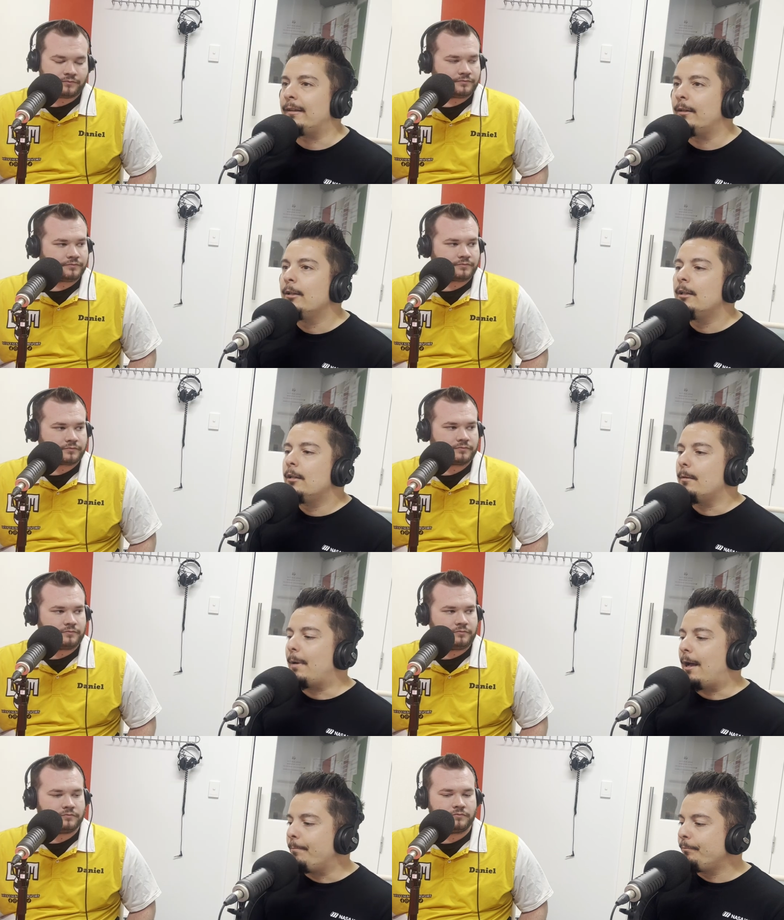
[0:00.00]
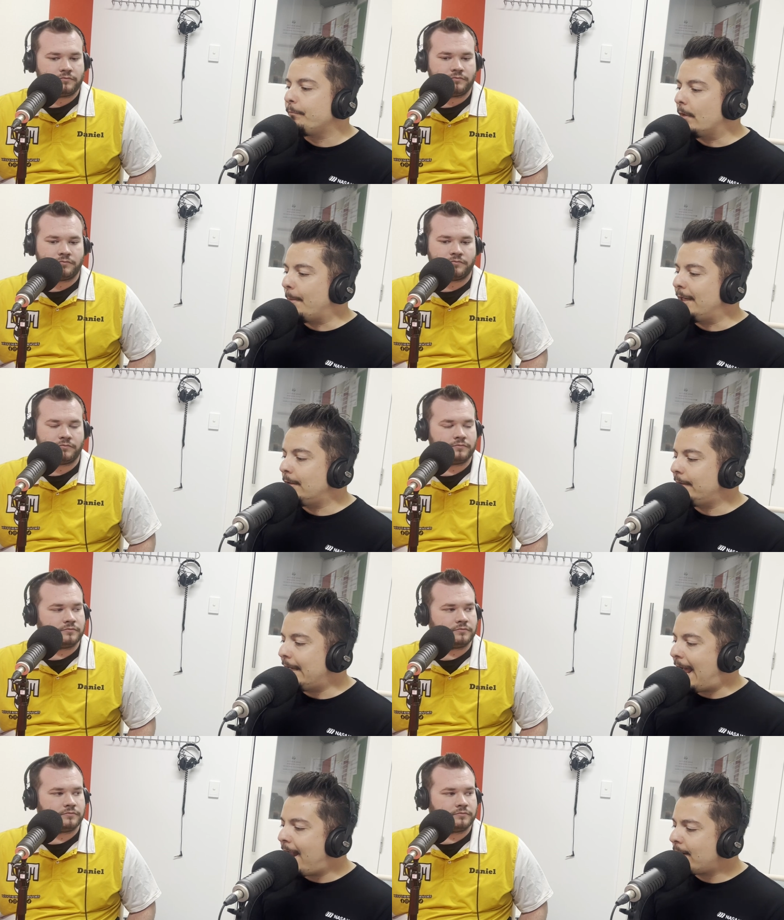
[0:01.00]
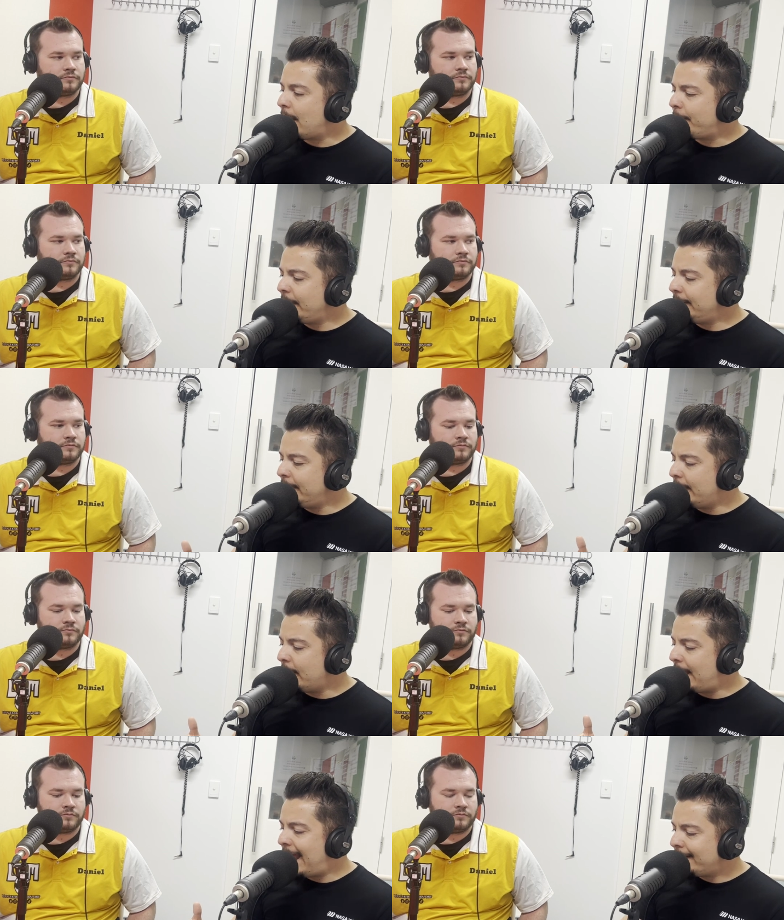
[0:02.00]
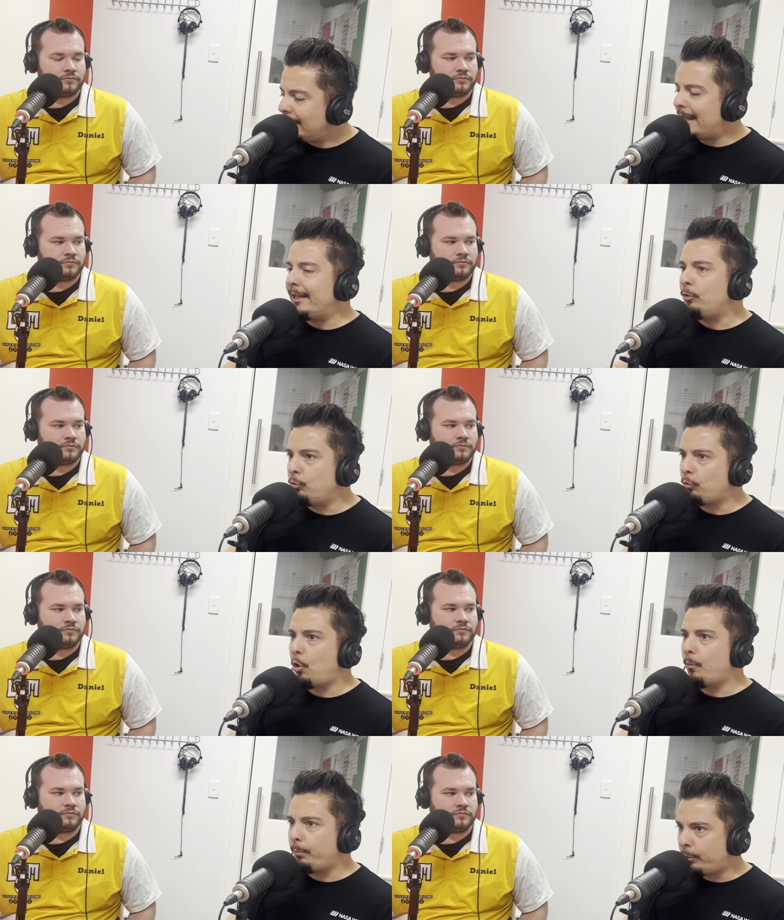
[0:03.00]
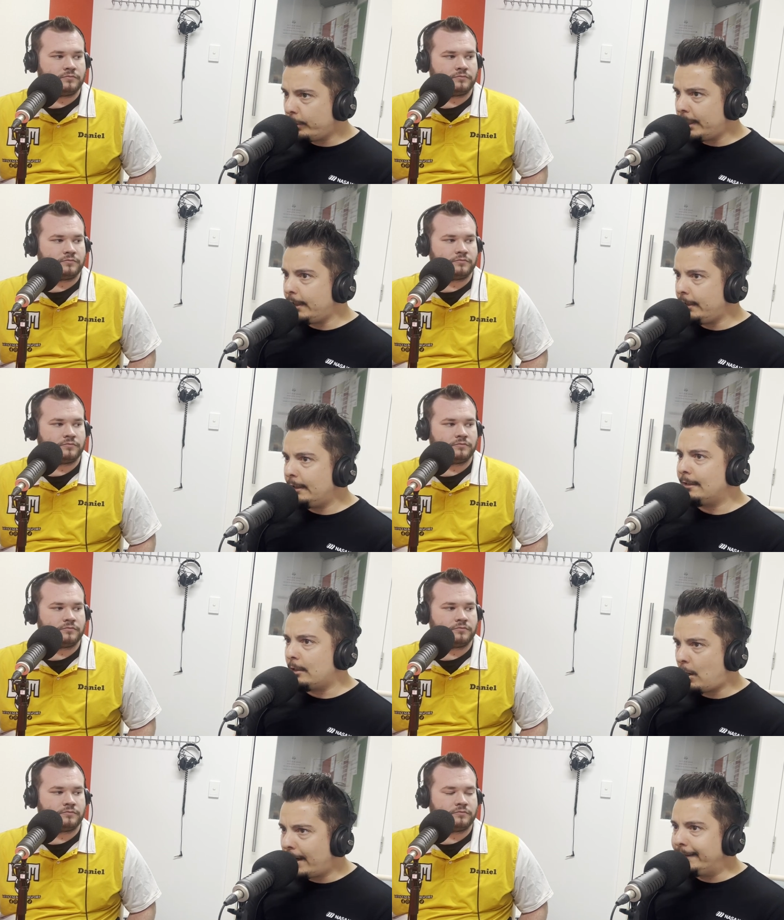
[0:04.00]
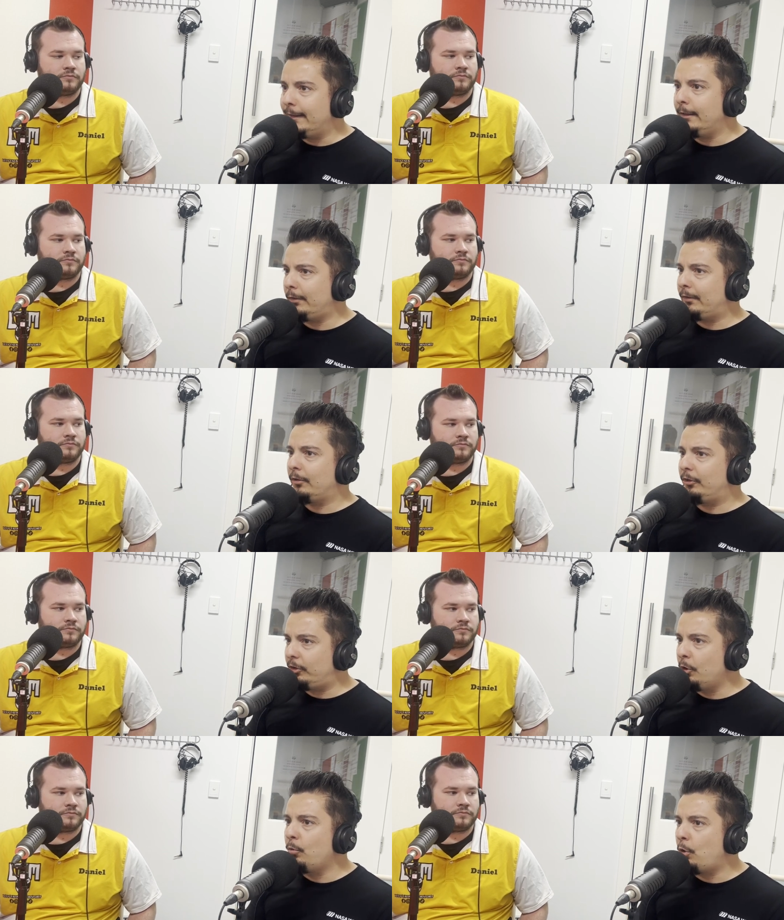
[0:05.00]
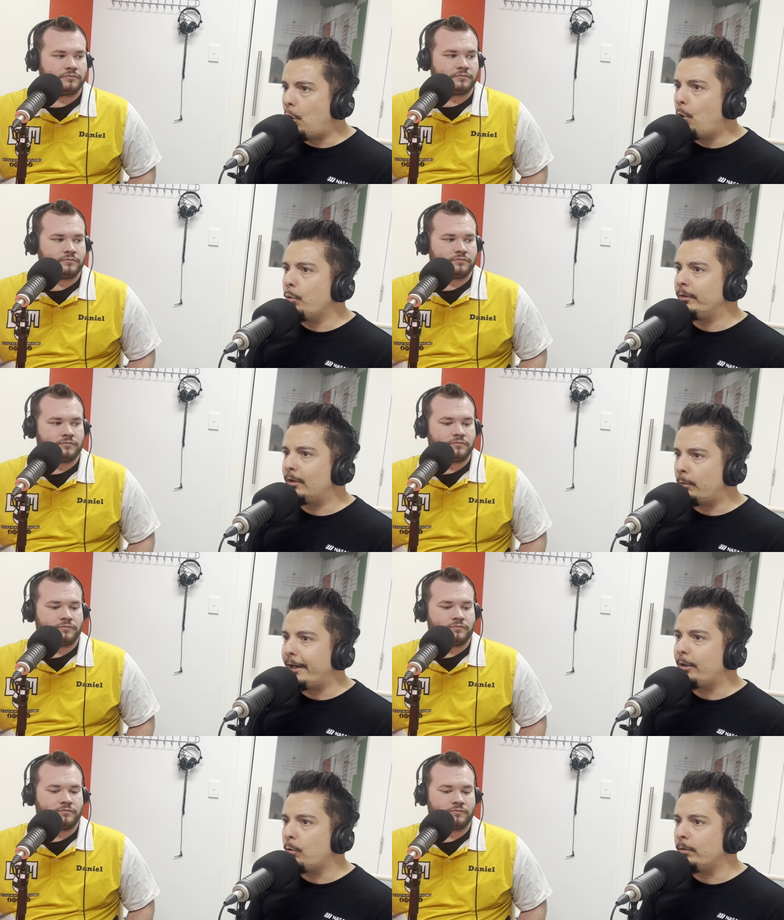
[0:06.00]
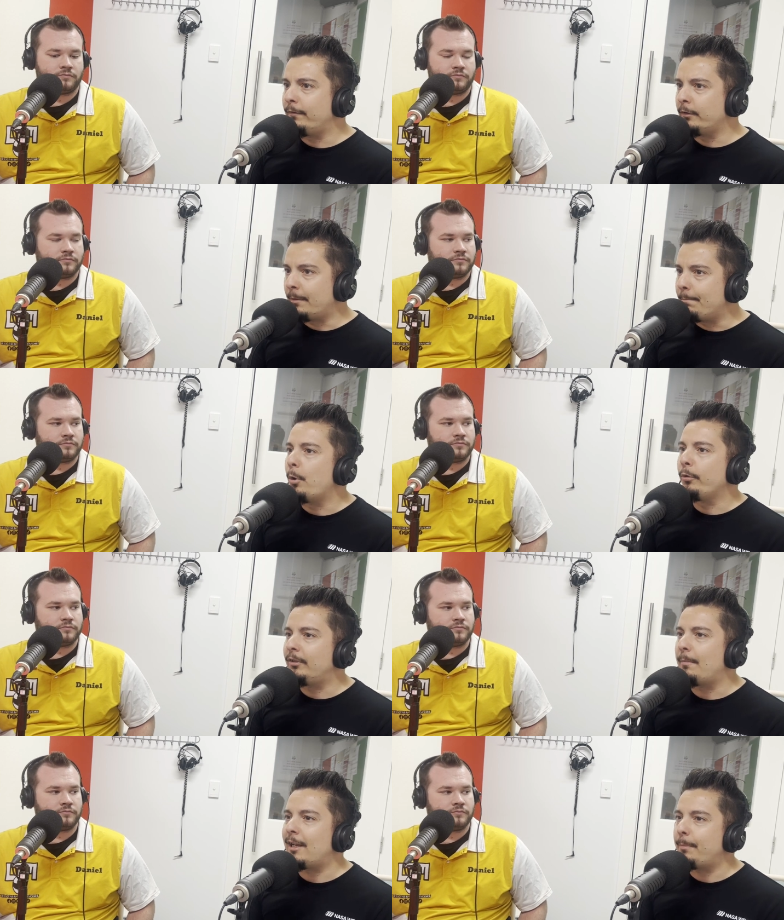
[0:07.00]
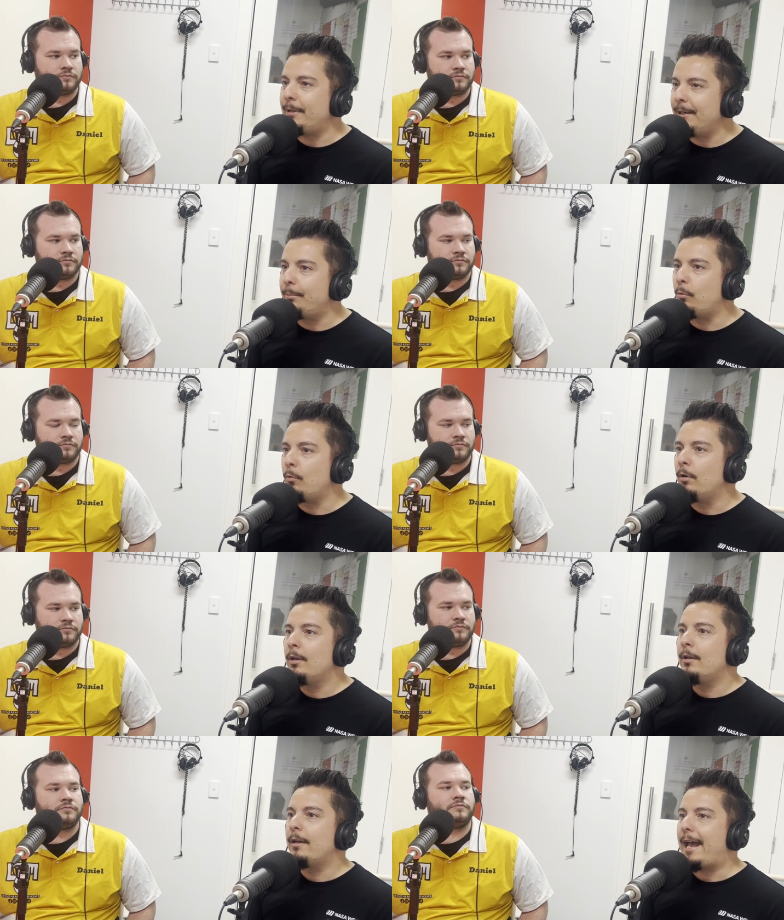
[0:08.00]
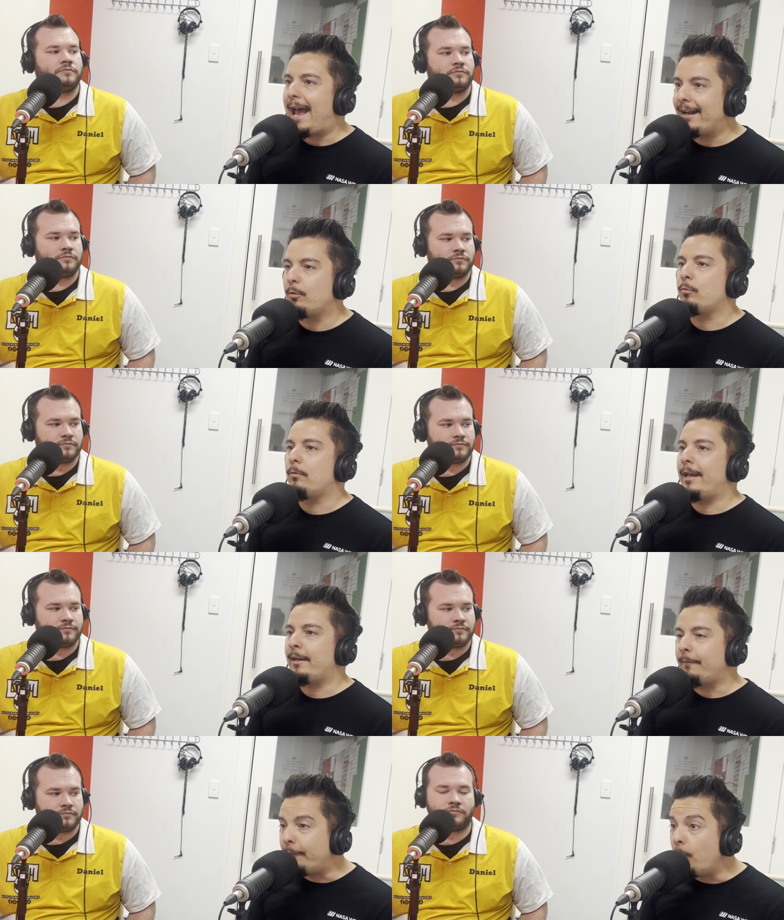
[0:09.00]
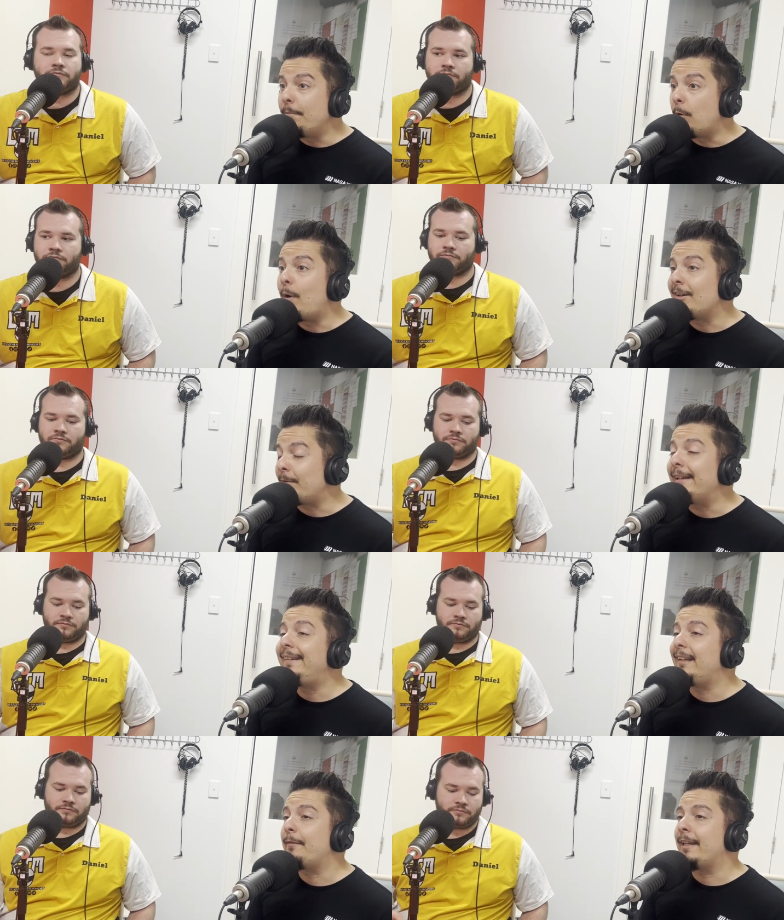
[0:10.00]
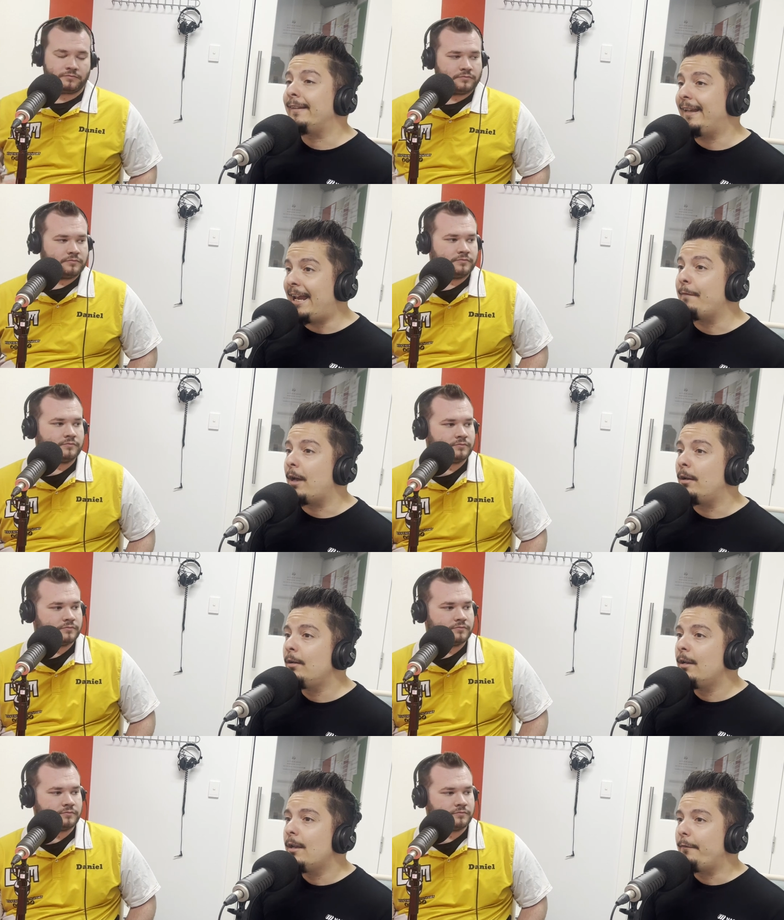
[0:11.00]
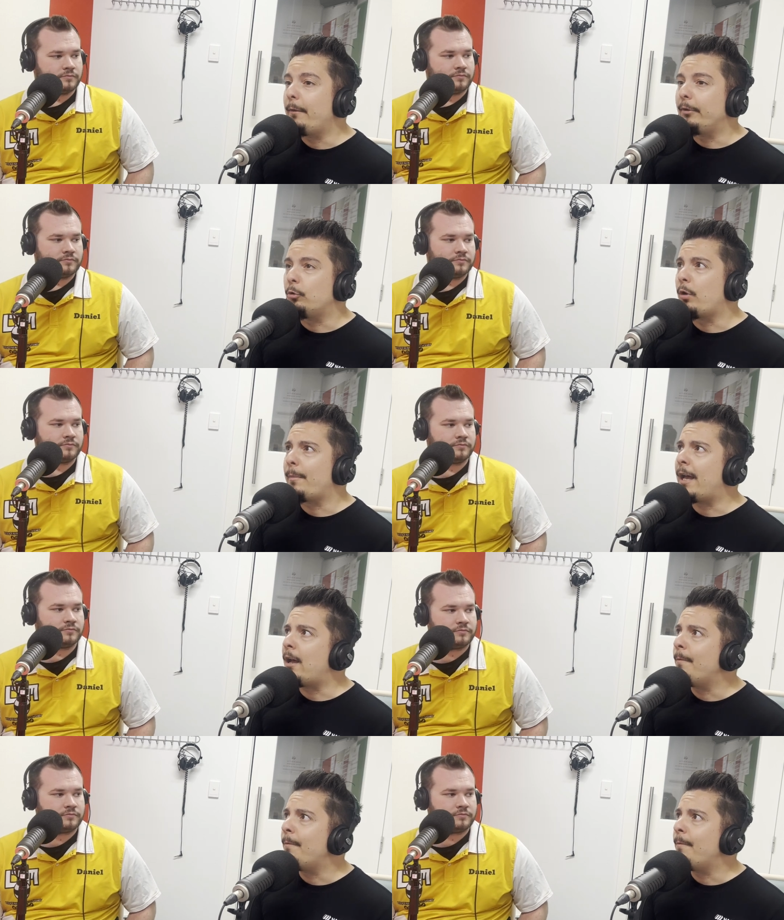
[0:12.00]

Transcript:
Speaker 1: sure, sure, sure, but I mean, the Ad, I think the Adelaide Grand Prix in the '90s still holds the record for the most amount of people at a at a Formula One racing mm-hmm. event ever. I think we're talking about